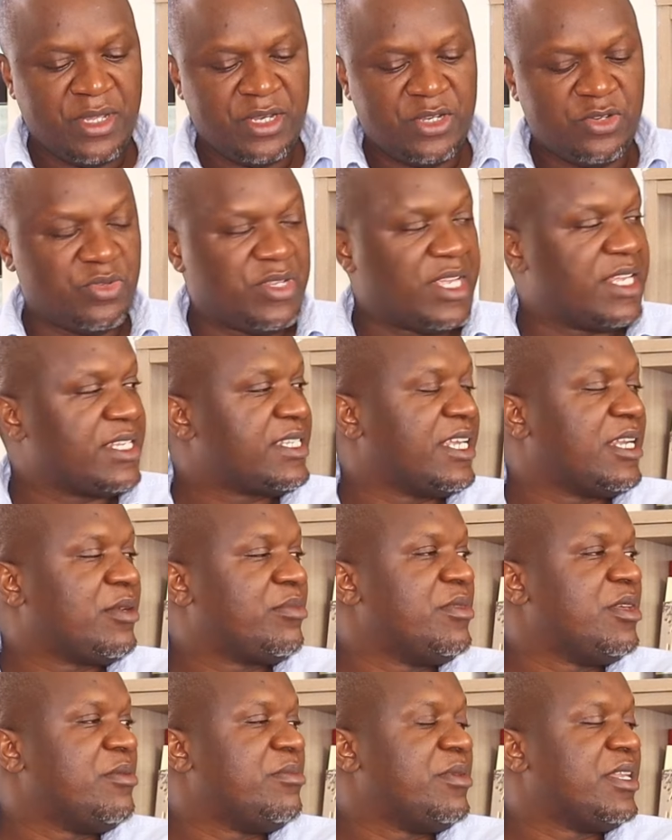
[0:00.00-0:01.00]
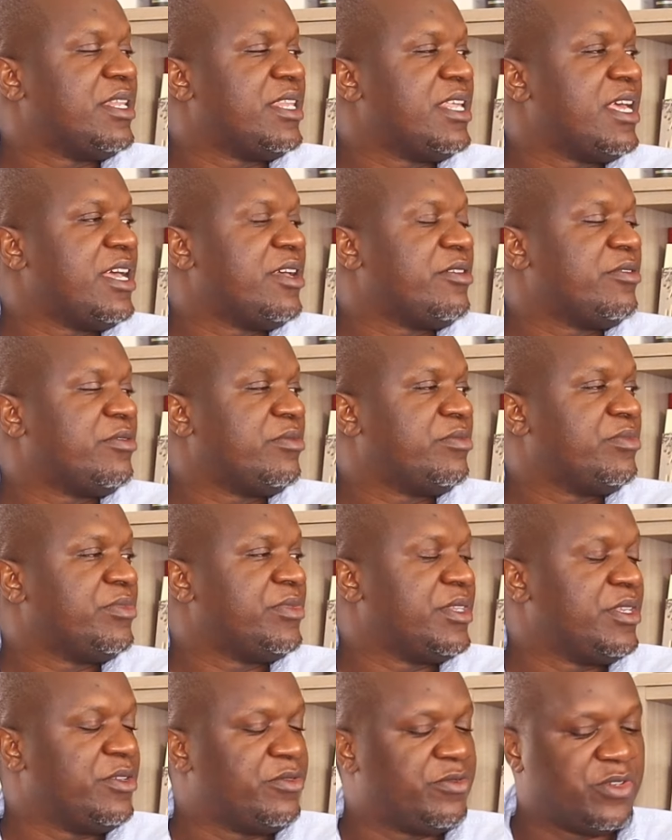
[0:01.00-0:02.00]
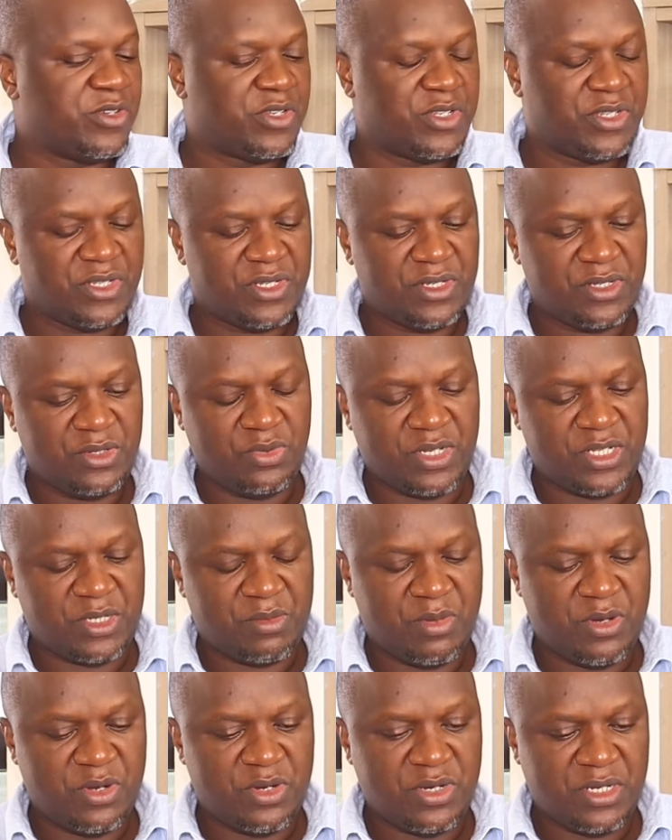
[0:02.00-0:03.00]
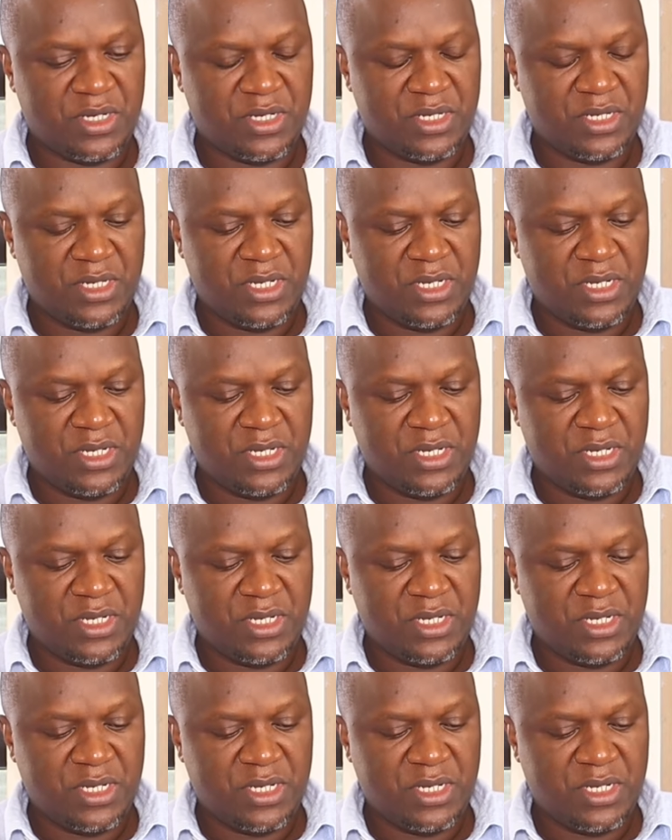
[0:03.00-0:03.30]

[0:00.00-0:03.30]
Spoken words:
to just help them in their efforts to respond